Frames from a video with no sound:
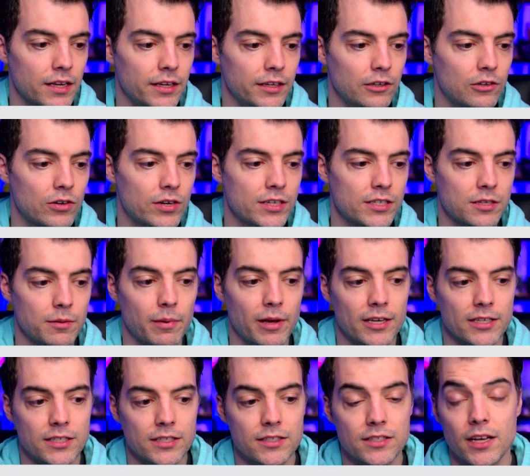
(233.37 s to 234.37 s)
increased the
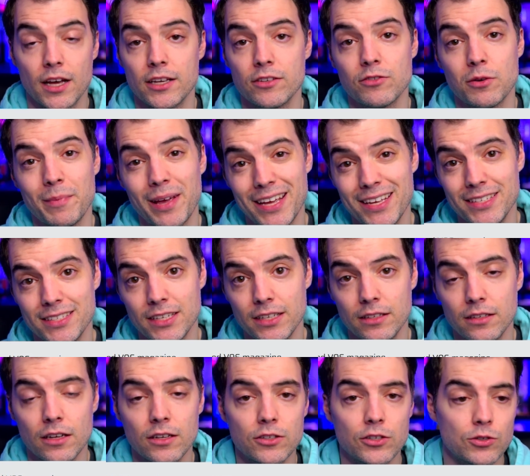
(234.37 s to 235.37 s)
magazine size from
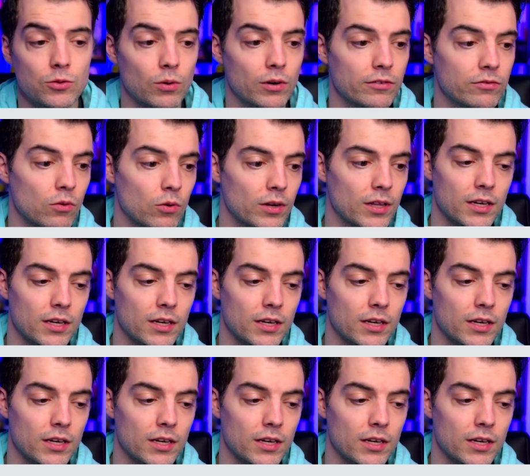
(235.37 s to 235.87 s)
18 to 24.